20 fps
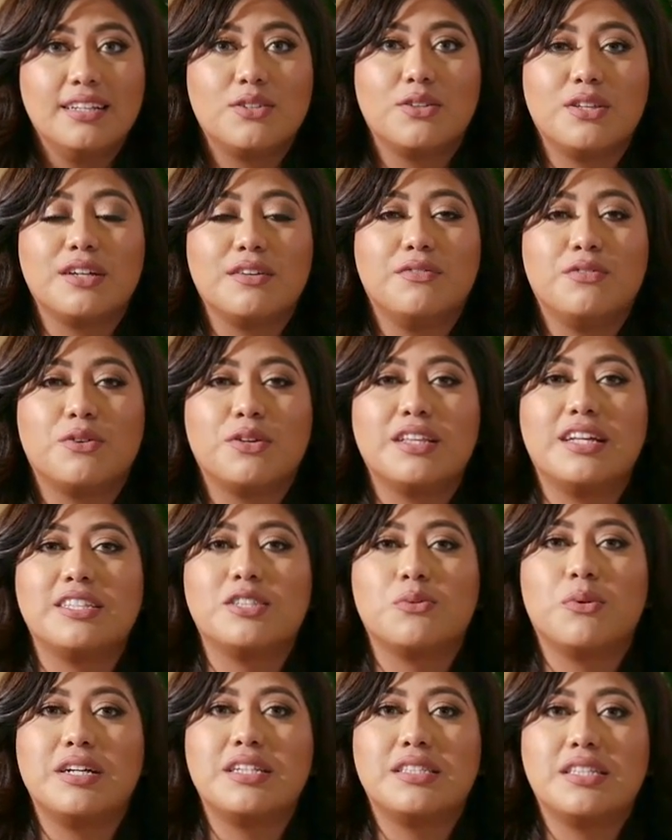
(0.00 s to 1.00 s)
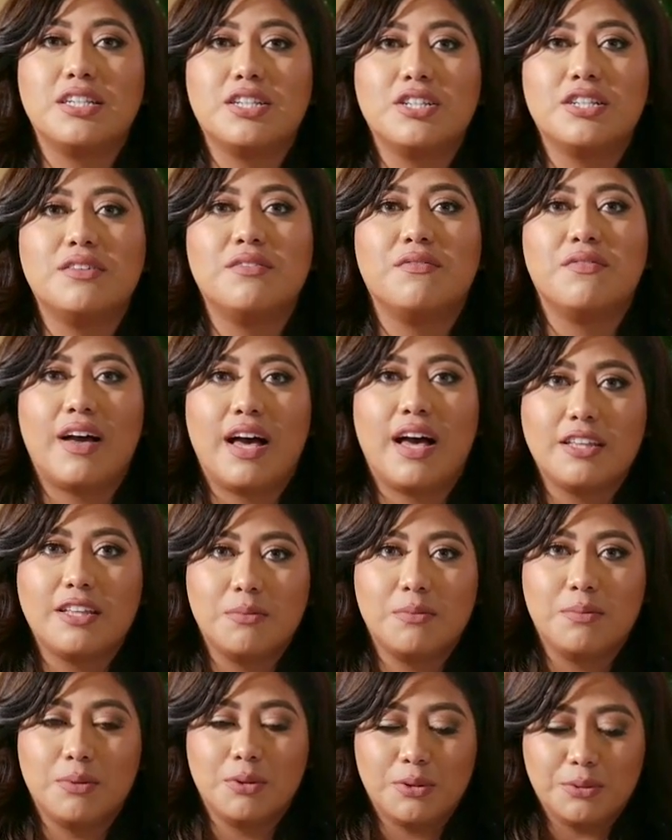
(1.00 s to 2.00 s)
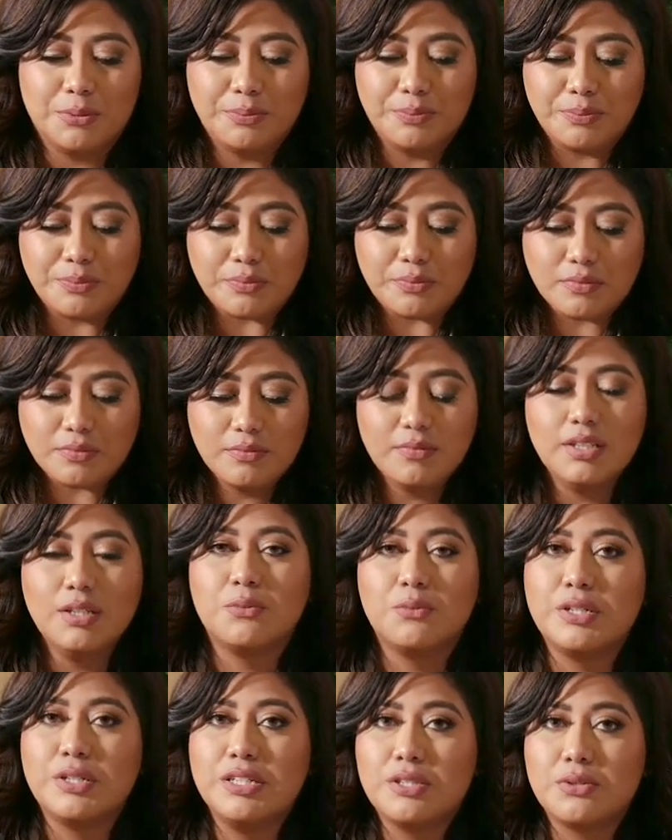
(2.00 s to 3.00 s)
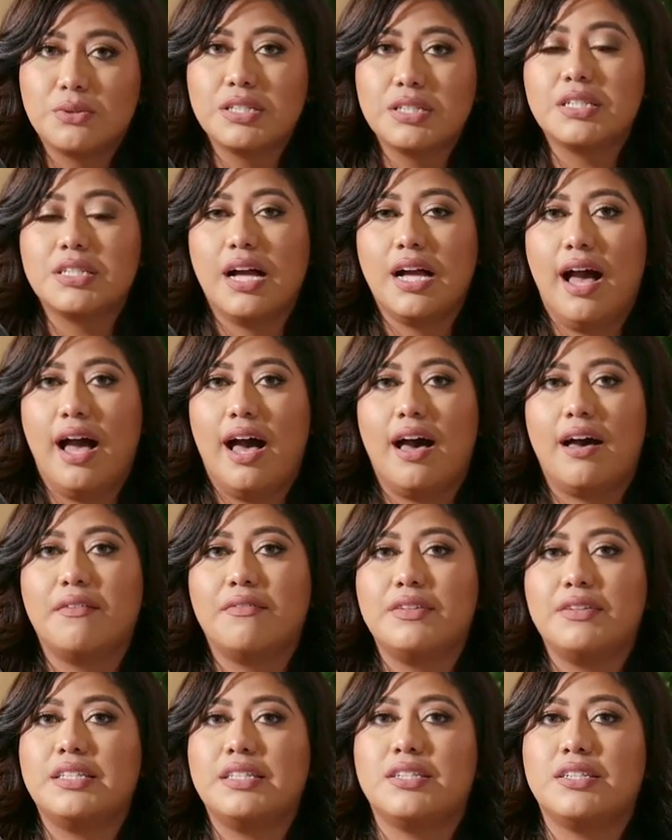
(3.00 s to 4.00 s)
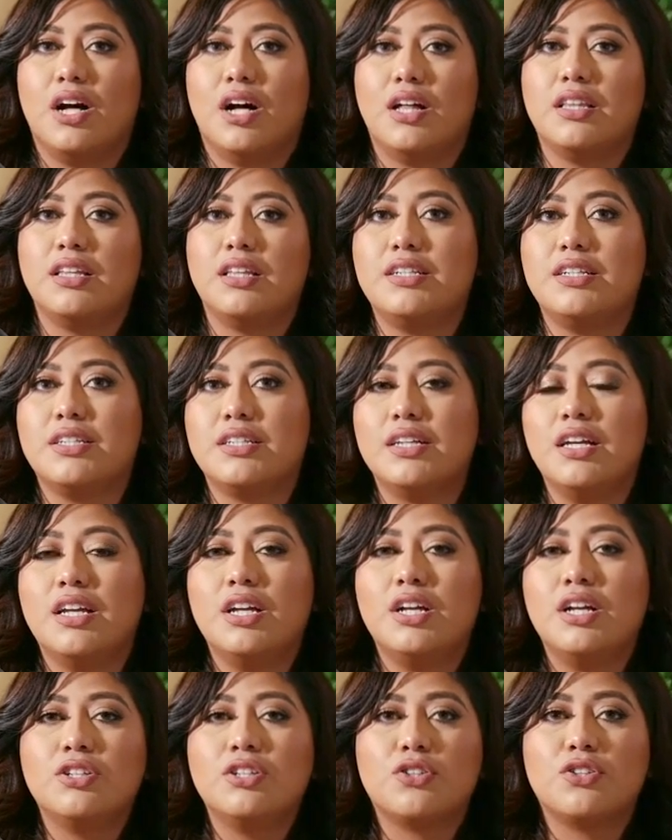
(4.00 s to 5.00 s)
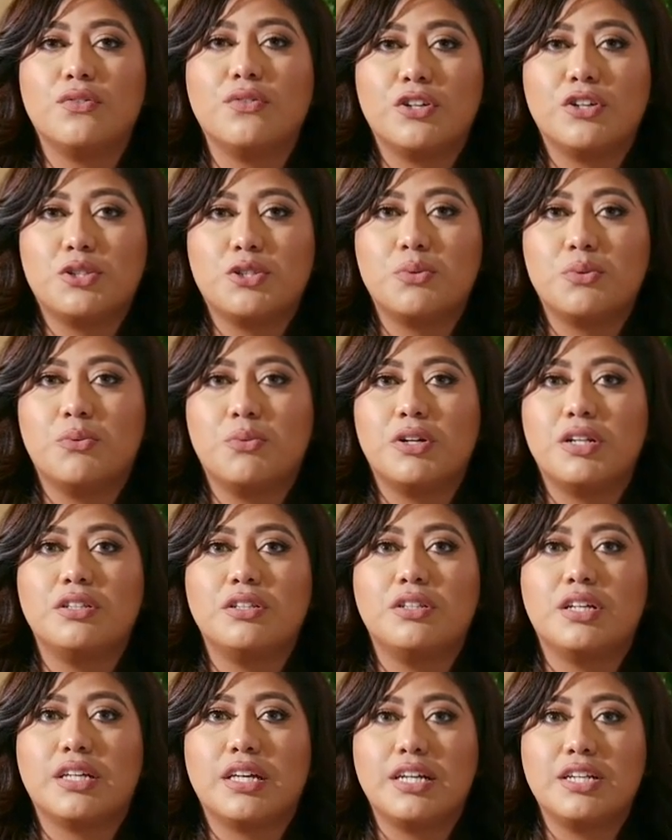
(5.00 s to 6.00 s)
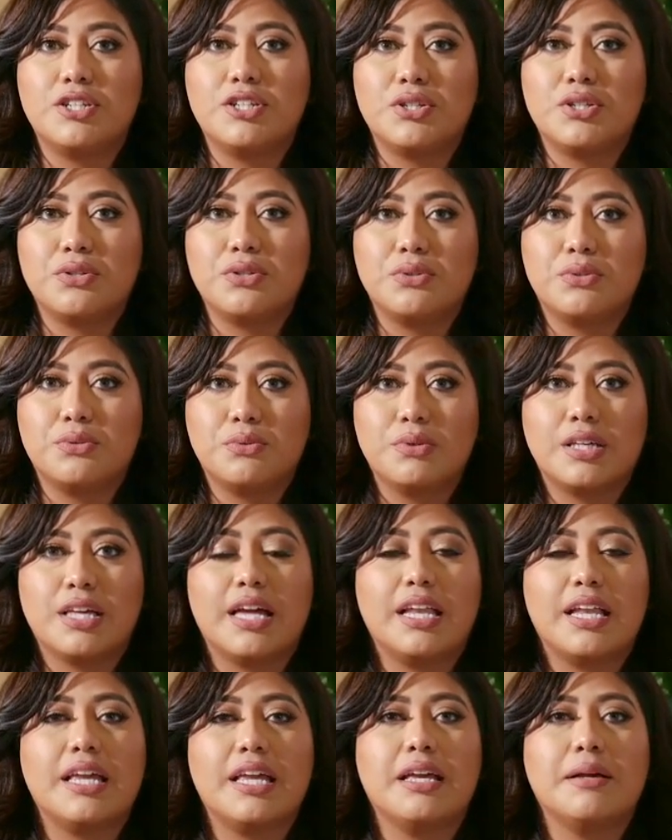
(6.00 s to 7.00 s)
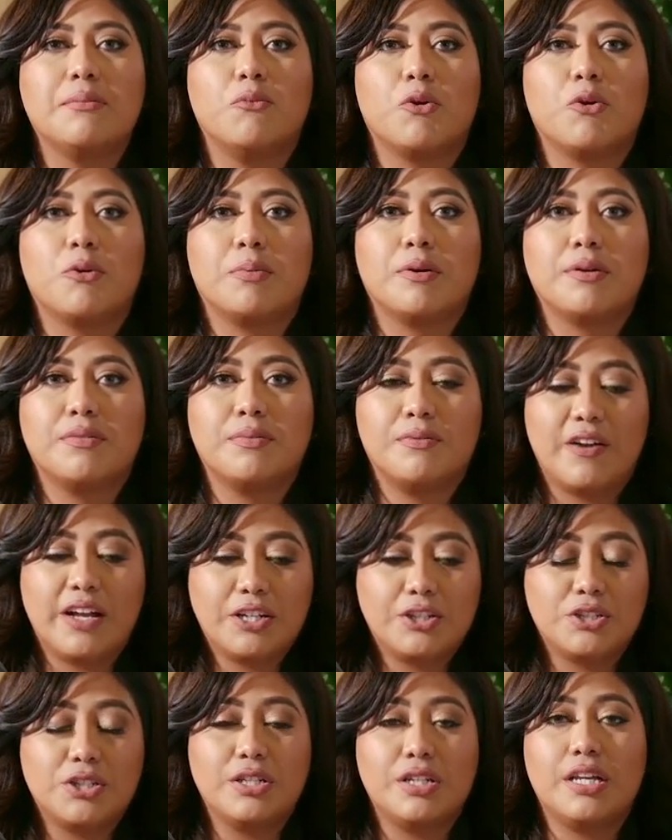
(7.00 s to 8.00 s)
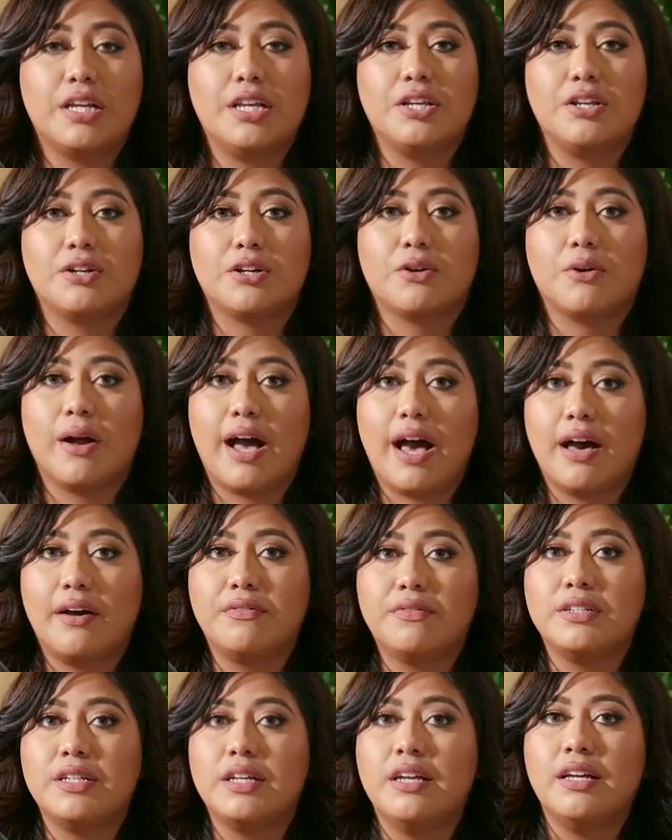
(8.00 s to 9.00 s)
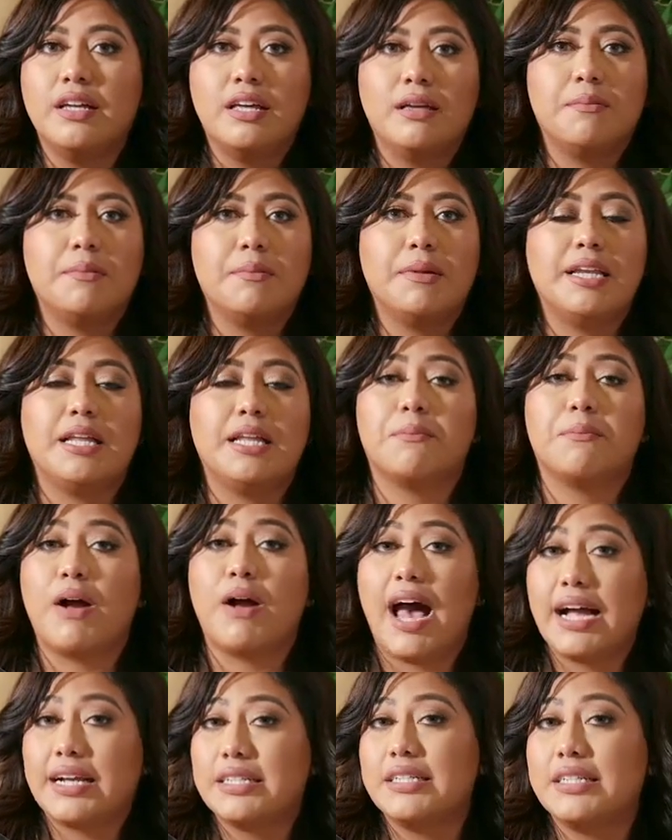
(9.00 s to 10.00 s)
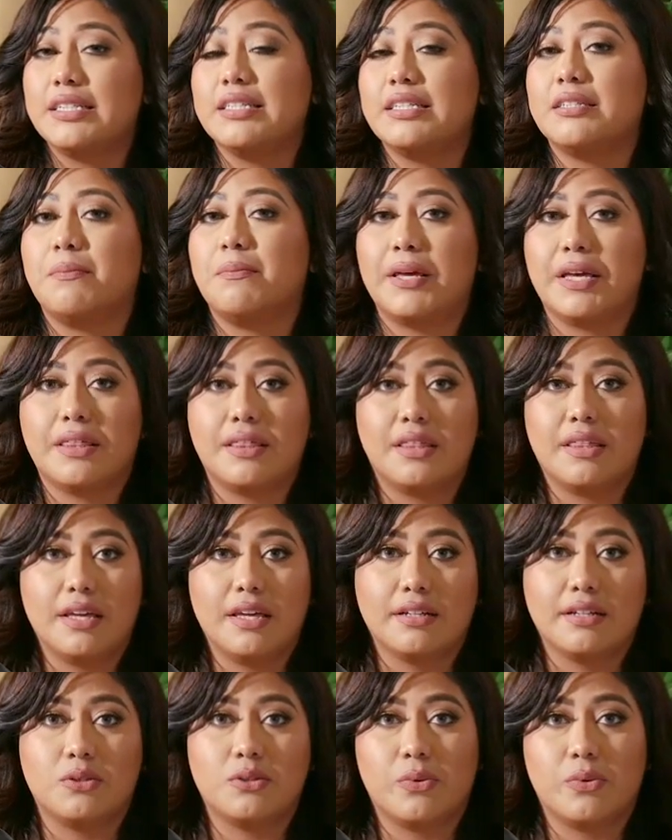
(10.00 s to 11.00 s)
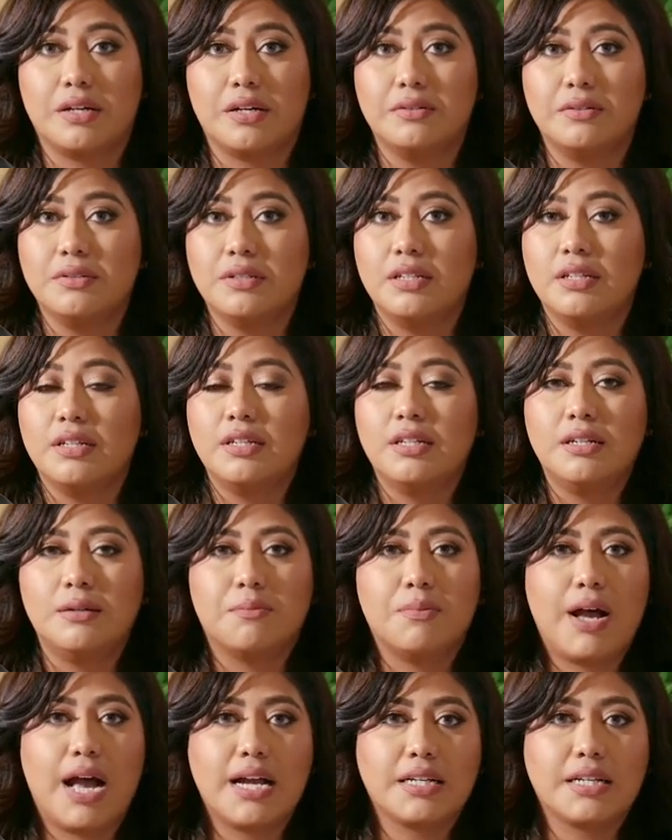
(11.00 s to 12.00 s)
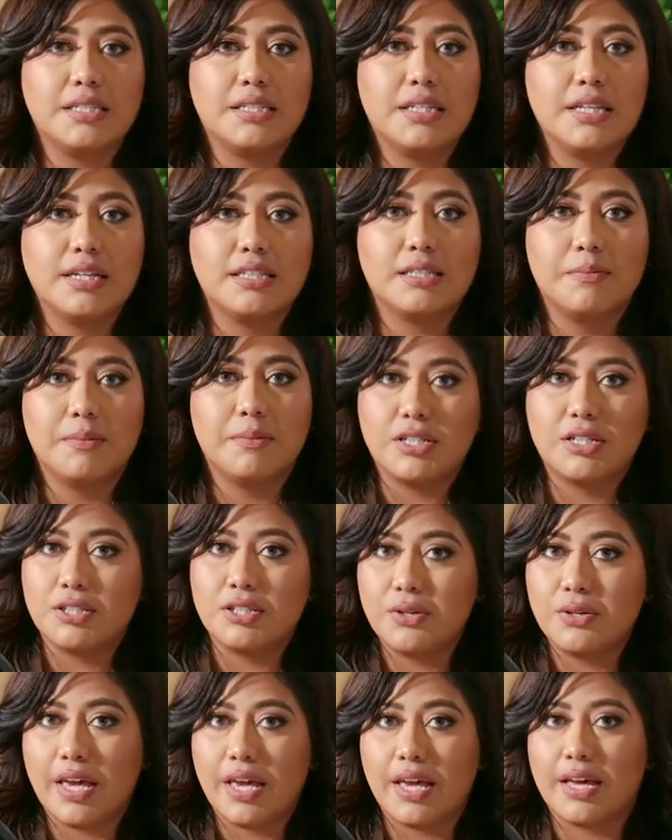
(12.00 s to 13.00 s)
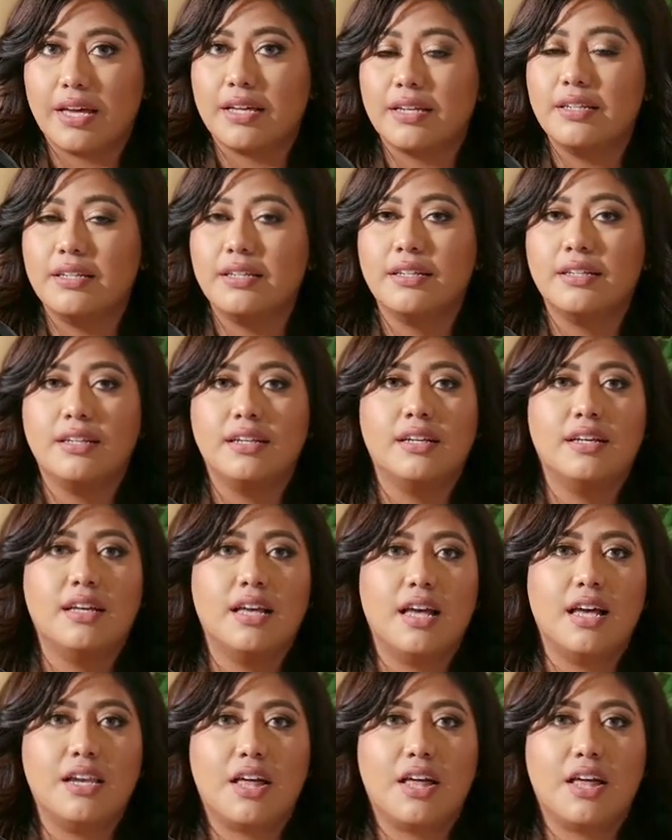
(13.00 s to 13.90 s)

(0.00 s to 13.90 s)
So therefore, that's why it's such an invaluable resource to have is knowledge. So you first would want to look into getting more perfection in your craft, meaning practice is a big thing as well, practicing as much as you can.